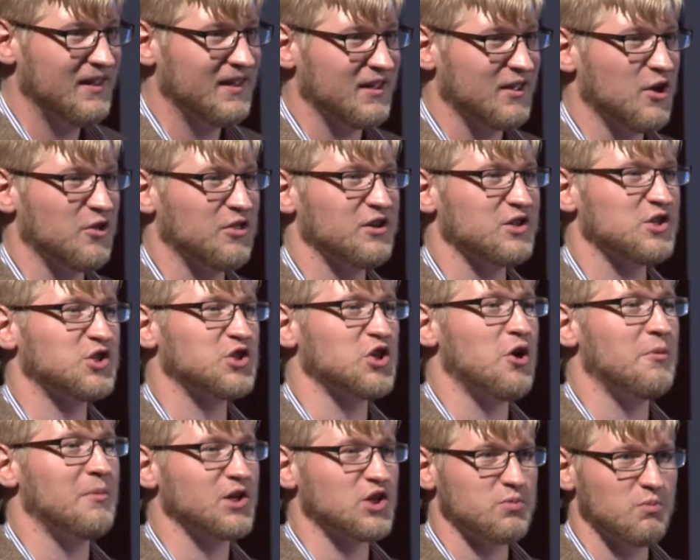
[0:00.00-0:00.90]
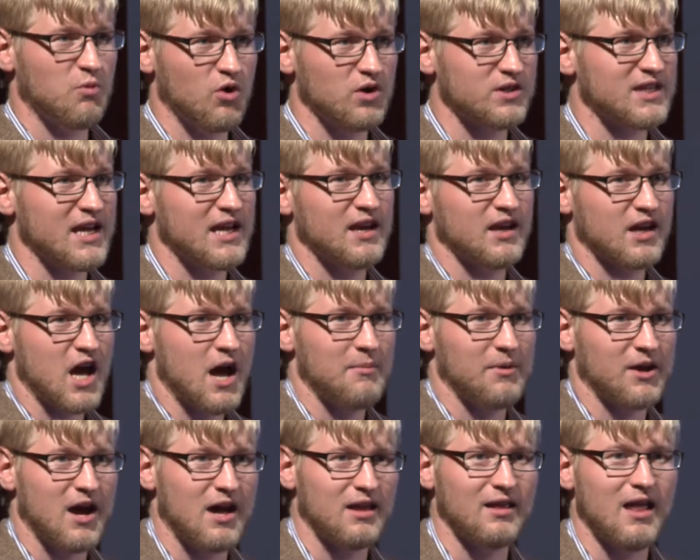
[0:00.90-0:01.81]
There's so much more data
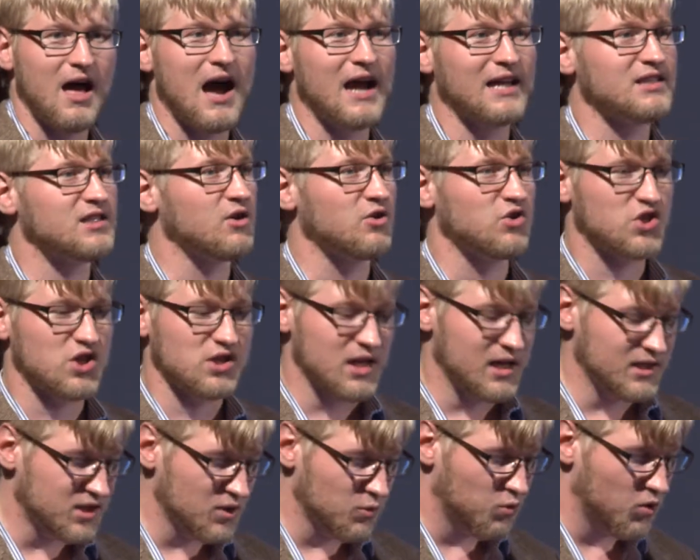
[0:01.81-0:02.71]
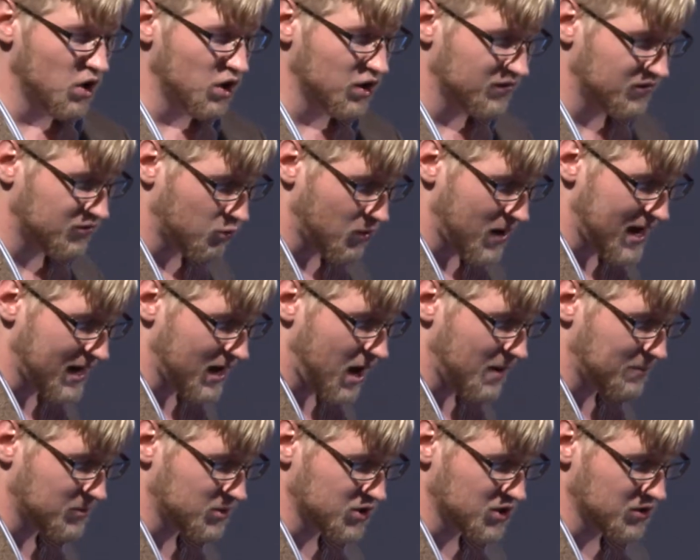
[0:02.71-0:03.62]
coming online, so it's a world of great
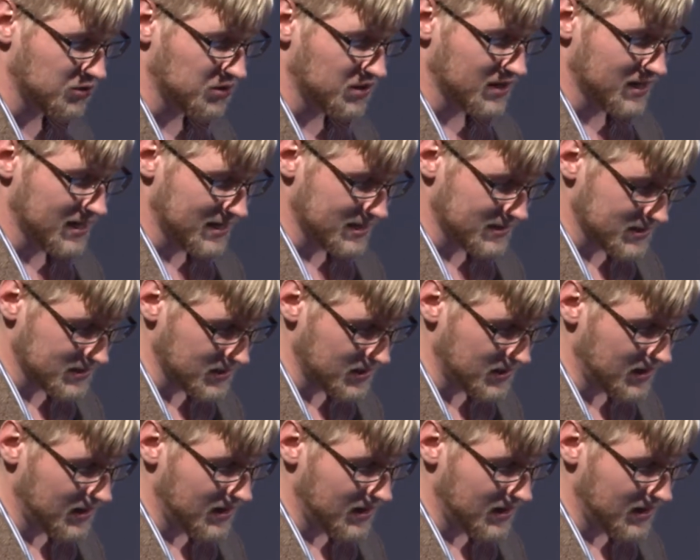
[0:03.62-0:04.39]
opportunities.